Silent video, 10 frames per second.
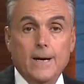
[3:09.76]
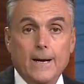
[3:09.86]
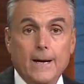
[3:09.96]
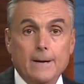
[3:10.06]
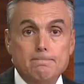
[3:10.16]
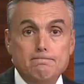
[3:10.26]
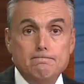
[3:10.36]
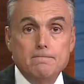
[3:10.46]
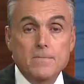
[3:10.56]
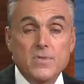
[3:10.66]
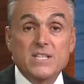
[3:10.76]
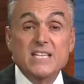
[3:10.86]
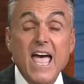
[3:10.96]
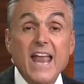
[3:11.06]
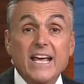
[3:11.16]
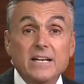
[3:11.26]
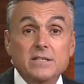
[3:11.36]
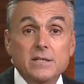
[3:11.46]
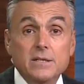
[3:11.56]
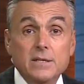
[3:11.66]
The
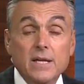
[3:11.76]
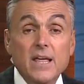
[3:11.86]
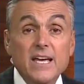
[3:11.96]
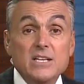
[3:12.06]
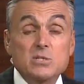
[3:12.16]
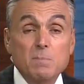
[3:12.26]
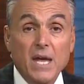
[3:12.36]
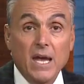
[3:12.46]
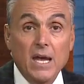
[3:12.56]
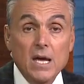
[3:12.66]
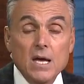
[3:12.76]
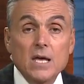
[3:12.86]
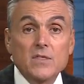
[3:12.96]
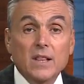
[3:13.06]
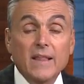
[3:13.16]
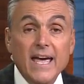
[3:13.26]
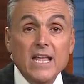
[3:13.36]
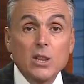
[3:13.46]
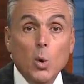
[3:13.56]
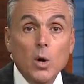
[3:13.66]
tenant is me. The
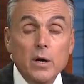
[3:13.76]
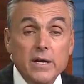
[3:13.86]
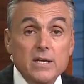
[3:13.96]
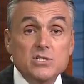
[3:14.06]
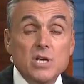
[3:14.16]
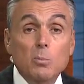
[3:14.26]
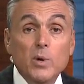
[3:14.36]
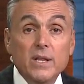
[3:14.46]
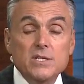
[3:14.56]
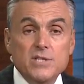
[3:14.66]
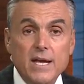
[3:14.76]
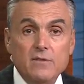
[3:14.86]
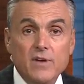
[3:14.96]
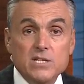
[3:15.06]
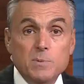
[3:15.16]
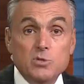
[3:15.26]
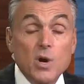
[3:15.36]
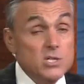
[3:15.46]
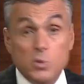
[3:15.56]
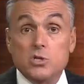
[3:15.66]
landlord is some real estate investment
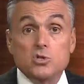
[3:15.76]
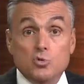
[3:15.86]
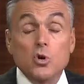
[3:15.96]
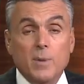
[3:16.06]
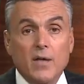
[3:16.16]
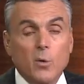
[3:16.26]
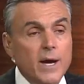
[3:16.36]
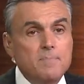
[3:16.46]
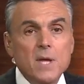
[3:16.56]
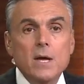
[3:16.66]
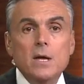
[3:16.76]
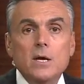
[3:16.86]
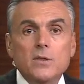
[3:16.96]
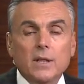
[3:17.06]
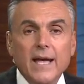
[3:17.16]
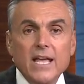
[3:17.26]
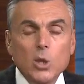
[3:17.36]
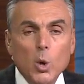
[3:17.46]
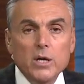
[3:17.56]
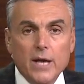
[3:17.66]
trust, which is true, by the way. The
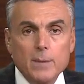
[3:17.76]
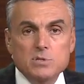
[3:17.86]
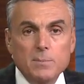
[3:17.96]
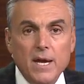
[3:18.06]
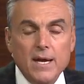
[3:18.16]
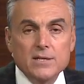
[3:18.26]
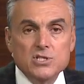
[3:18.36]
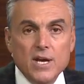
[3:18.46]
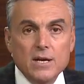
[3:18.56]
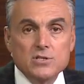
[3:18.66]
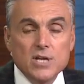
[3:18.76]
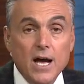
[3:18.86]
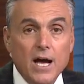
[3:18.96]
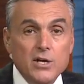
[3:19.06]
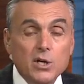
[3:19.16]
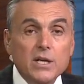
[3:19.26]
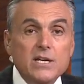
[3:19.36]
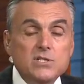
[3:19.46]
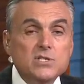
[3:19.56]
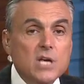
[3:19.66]
landlord comes to me and says, your
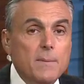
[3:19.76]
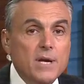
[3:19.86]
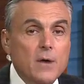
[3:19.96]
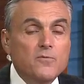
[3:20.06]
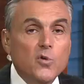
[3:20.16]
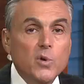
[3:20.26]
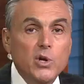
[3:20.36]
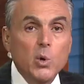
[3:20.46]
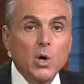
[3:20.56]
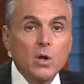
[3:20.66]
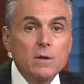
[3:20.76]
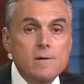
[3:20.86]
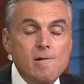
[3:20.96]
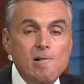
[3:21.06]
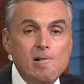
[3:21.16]
lease is coming up for renewal.